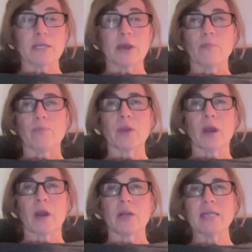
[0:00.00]
So
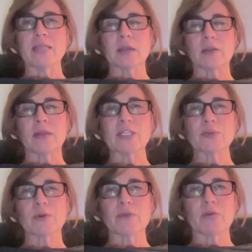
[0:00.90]
our next, our
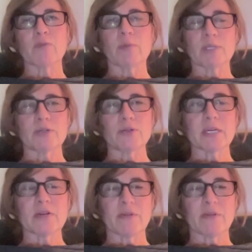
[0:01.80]
last one of the year will be
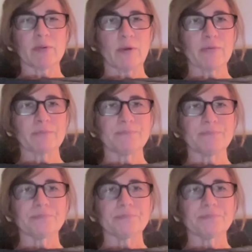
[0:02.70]
Tuesday, November 12th.